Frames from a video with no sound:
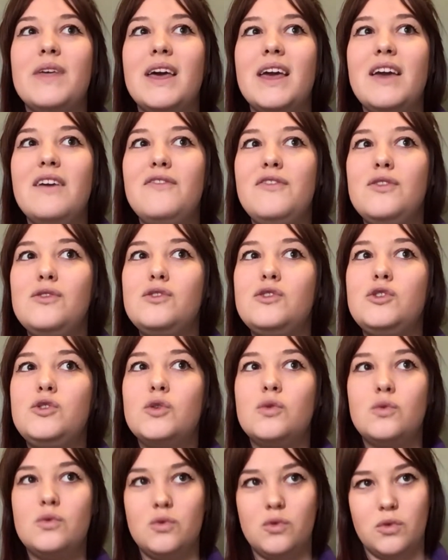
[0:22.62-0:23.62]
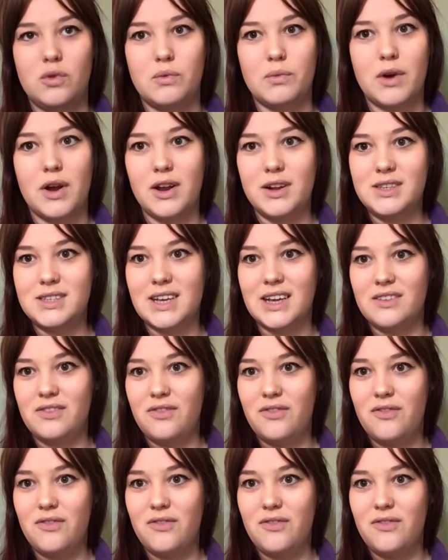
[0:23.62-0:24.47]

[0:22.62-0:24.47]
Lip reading: If you don't know the words, that's